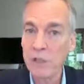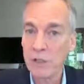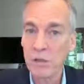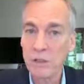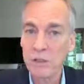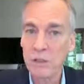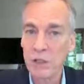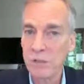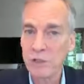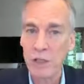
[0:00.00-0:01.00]
is increasing
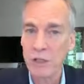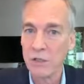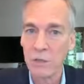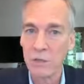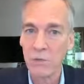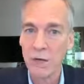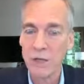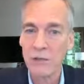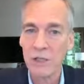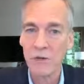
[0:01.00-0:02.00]
and we're setting new
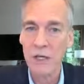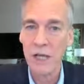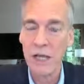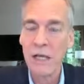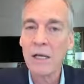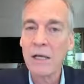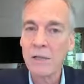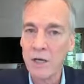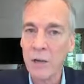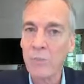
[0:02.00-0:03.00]
records every day,
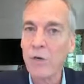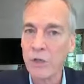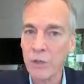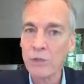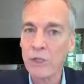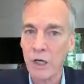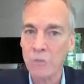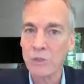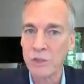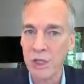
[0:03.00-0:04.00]
the number in nursing
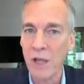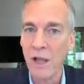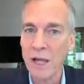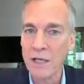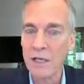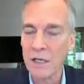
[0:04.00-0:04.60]
homes is declining.